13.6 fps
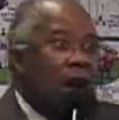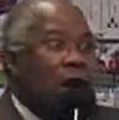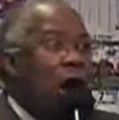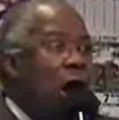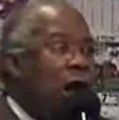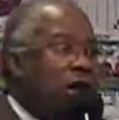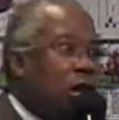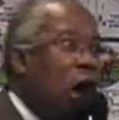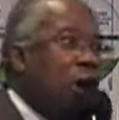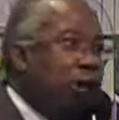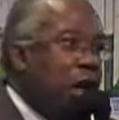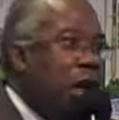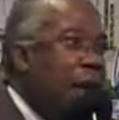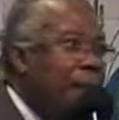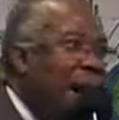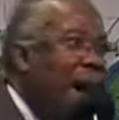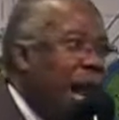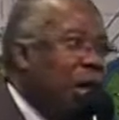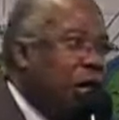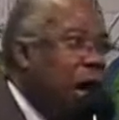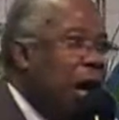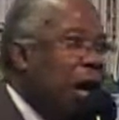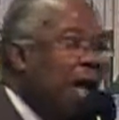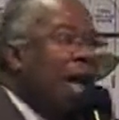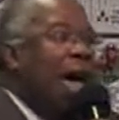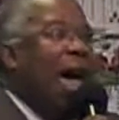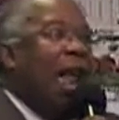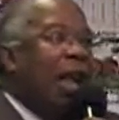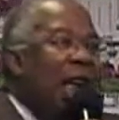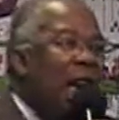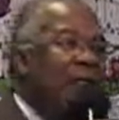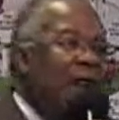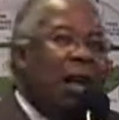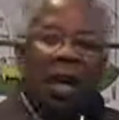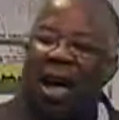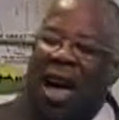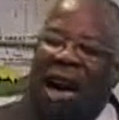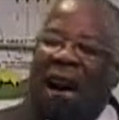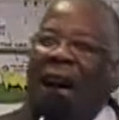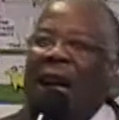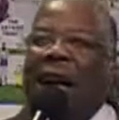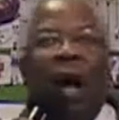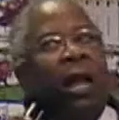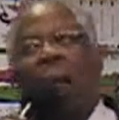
you're going to go to your mansion and live in it. I got